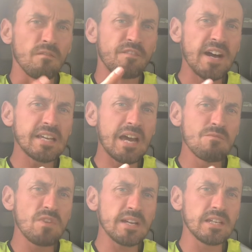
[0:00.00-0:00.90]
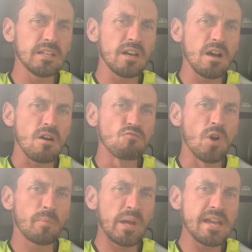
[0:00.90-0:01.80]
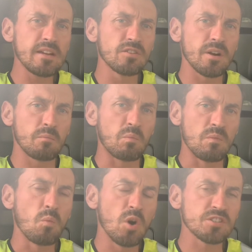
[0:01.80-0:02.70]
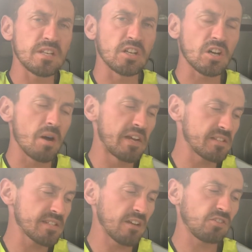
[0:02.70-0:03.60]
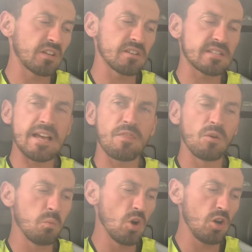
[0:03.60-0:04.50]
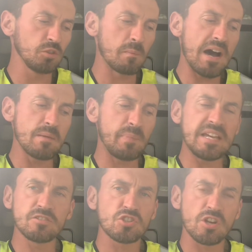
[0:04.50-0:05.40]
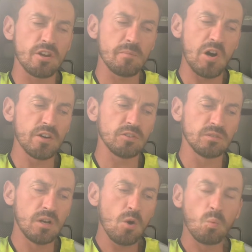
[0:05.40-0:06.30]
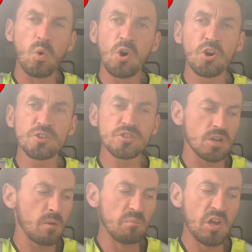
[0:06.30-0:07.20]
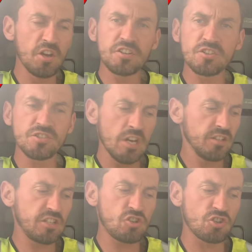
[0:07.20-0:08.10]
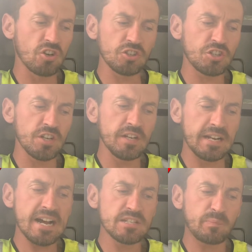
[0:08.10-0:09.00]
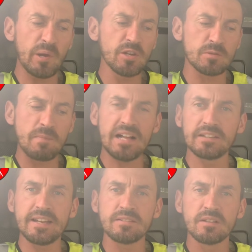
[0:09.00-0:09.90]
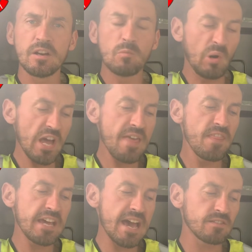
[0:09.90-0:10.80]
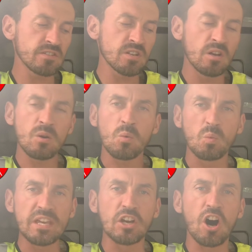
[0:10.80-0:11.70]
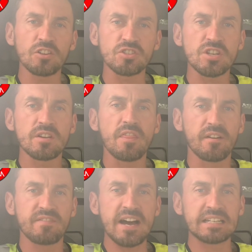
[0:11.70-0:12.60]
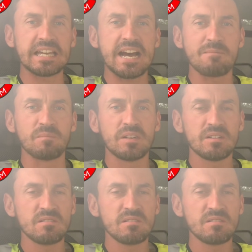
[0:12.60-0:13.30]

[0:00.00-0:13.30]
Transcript: VanCam regular Robert Ingram was in the comments section and said, "The world might be in turmoil. wars, murders, destruction, and icebergs melting. But in the end, we got the VanCam.